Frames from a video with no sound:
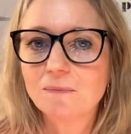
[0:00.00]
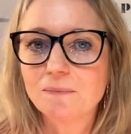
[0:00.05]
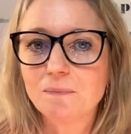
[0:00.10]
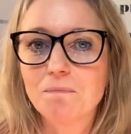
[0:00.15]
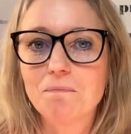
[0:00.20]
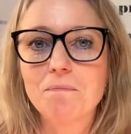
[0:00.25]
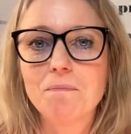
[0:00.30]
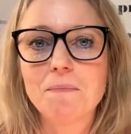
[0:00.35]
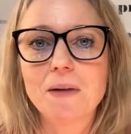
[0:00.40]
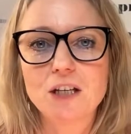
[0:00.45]

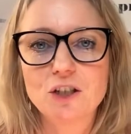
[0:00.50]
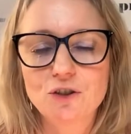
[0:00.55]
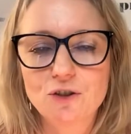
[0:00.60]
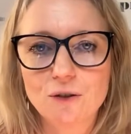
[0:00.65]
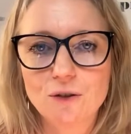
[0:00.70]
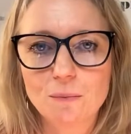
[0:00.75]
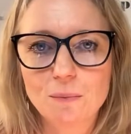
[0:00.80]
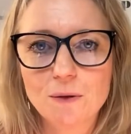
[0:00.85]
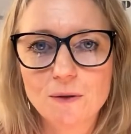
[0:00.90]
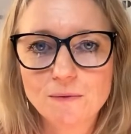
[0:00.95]

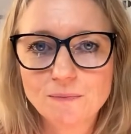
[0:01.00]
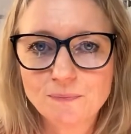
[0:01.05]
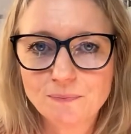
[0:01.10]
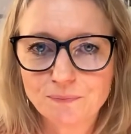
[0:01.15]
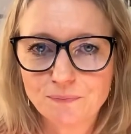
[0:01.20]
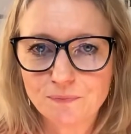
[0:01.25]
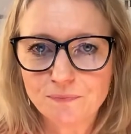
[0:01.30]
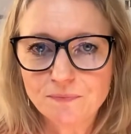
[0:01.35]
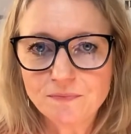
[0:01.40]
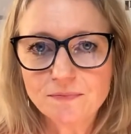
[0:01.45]
measurable,
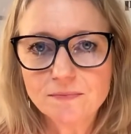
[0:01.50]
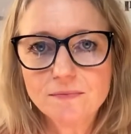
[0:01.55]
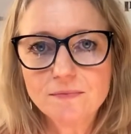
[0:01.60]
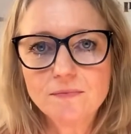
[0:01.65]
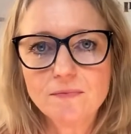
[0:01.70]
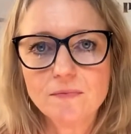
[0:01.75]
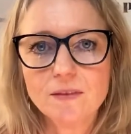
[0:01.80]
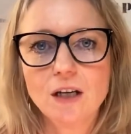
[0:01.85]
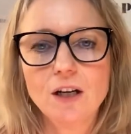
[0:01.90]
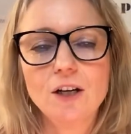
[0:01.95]

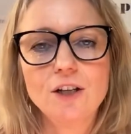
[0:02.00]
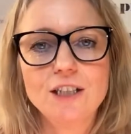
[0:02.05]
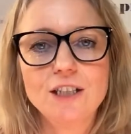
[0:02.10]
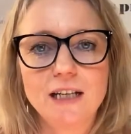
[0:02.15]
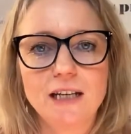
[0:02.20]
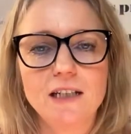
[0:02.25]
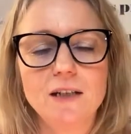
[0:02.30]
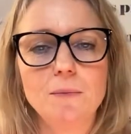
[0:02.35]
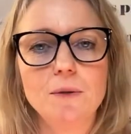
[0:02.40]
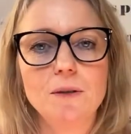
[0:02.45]

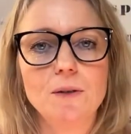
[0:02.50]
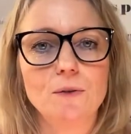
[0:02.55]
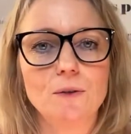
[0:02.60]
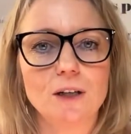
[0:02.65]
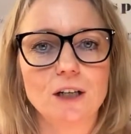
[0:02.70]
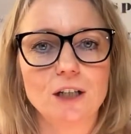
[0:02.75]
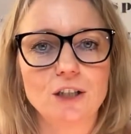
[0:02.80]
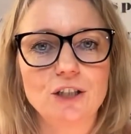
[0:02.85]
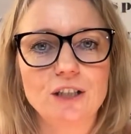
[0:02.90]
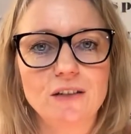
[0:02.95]
attainable
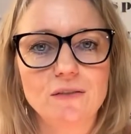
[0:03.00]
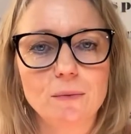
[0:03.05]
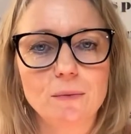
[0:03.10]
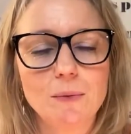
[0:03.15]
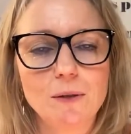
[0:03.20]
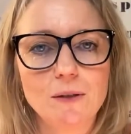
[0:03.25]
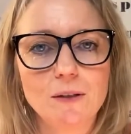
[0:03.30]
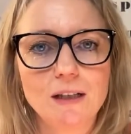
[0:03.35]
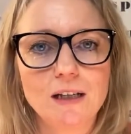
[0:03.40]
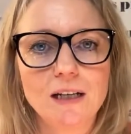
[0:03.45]
or
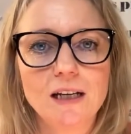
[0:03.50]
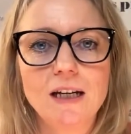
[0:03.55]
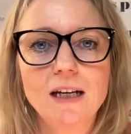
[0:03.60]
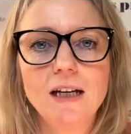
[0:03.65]
achievable,